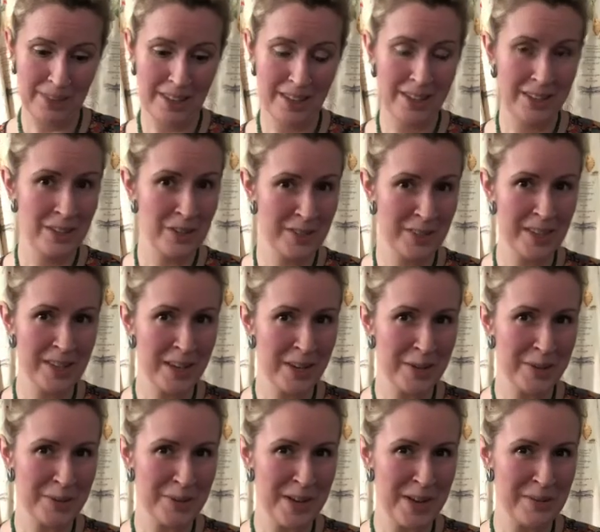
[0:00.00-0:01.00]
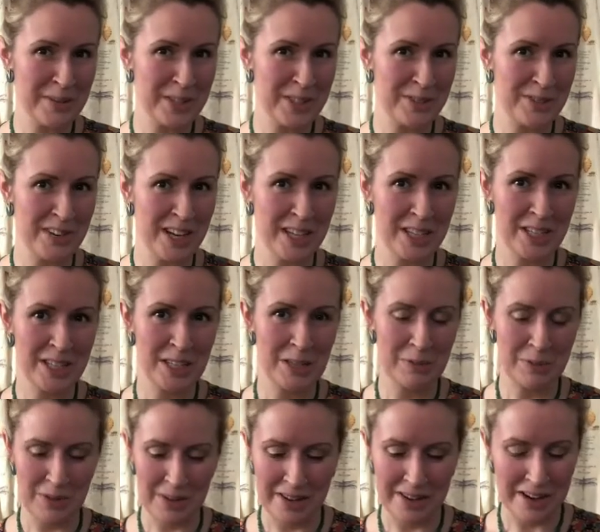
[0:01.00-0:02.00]
you can go in whatever direction you
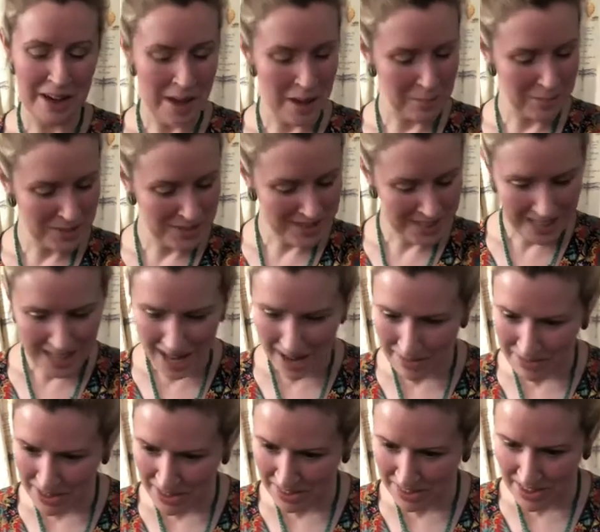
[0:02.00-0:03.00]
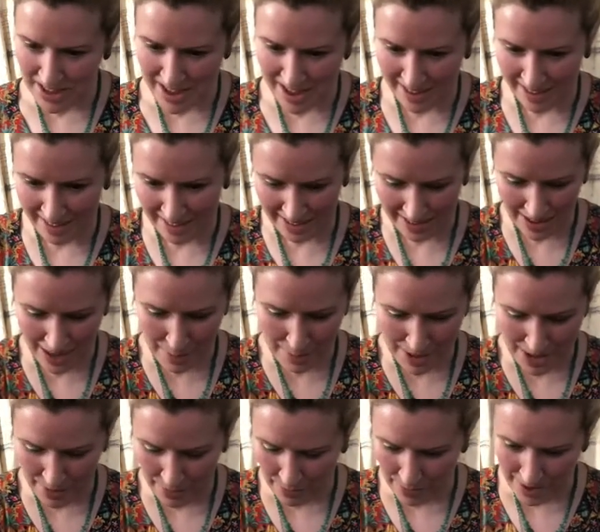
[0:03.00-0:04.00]
want. I'm just going to have a think
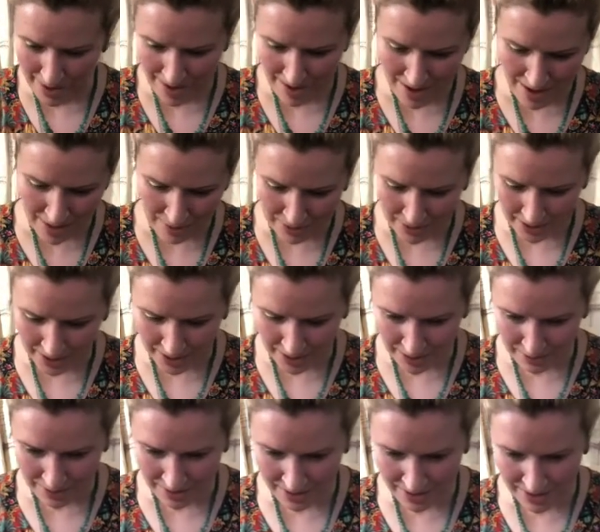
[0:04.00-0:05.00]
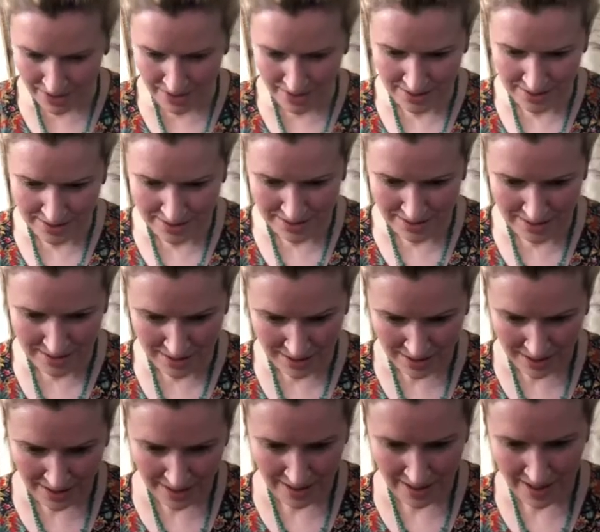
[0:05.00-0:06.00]
about where I want to go with this.
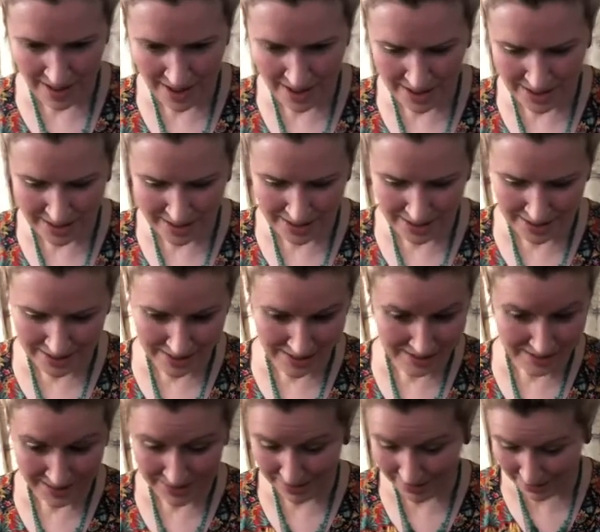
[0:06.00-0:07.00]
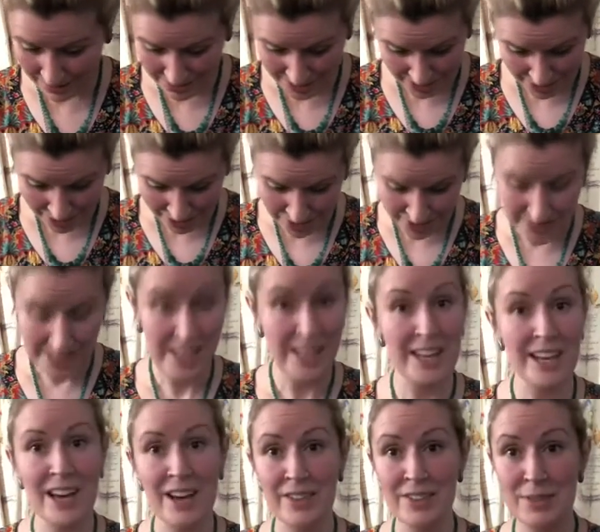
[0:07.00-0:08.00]
And, well, you'll see.
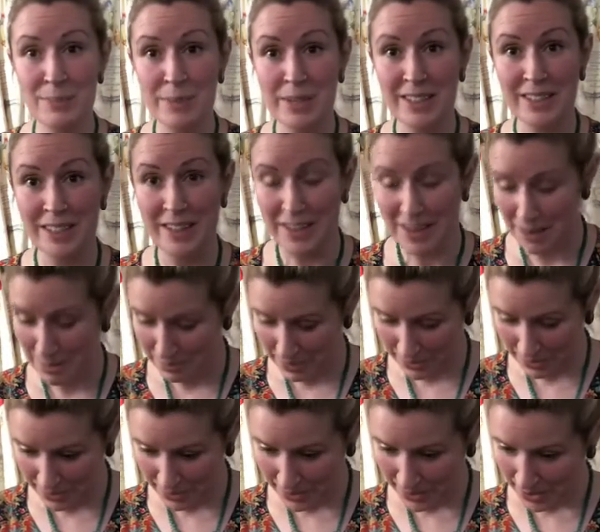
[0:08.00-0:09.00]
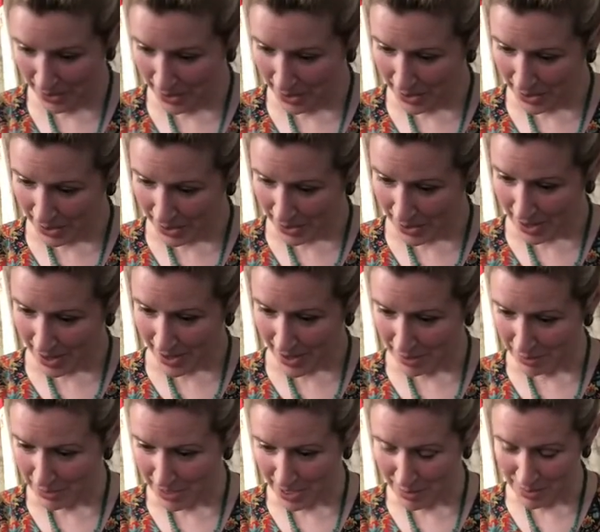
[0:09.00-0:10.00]
I'll speed it up. I
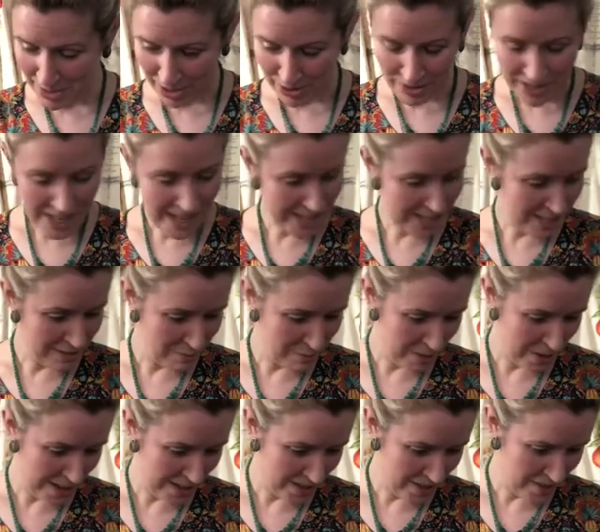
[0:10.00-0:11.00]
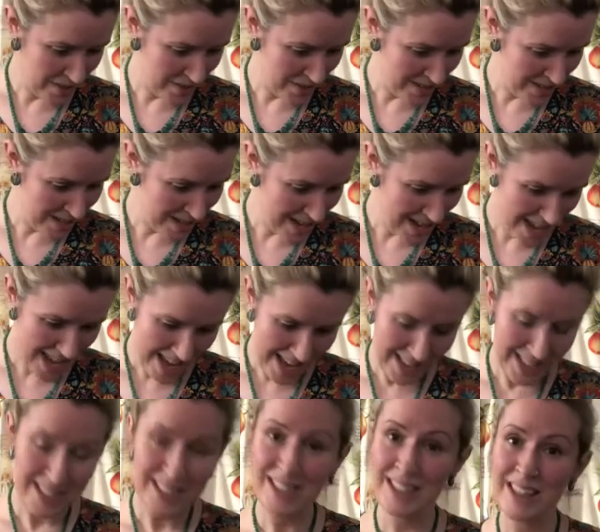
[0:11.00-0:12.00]
will get my creative brain on,
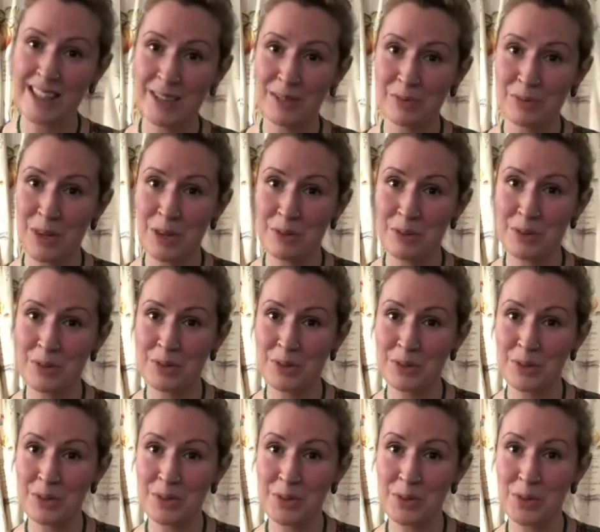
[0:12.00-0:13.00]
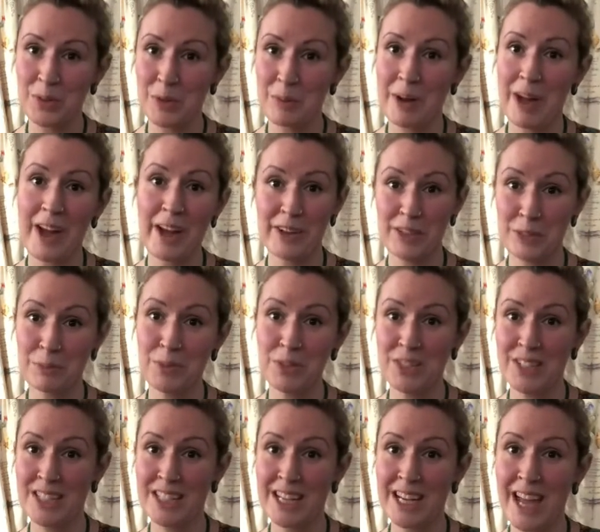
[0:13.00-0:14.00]
and then we will talk about how to put
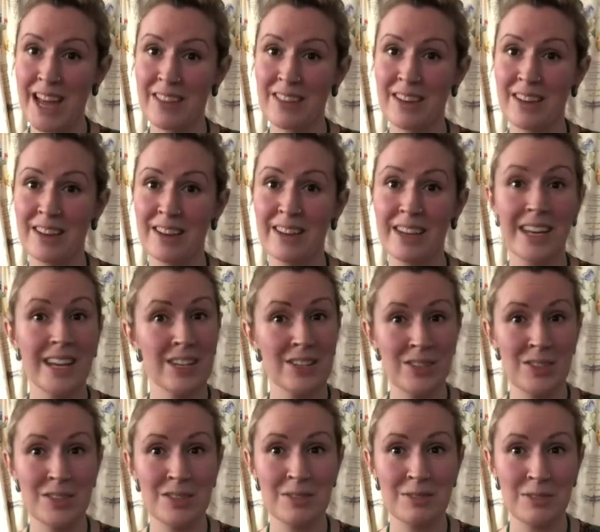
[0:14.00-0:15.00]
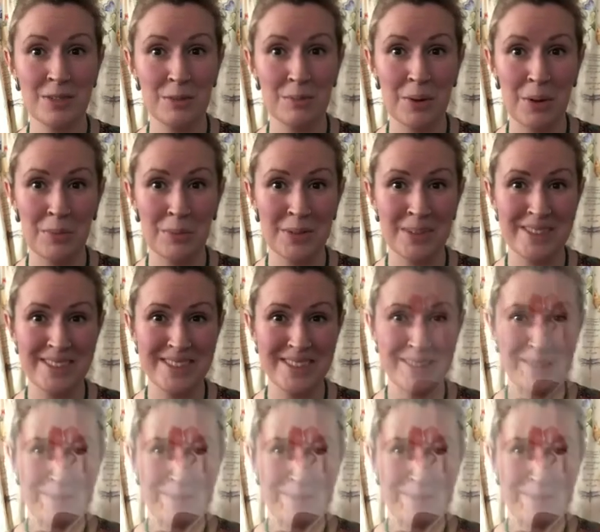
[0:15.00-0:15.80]
it together in just a few moments.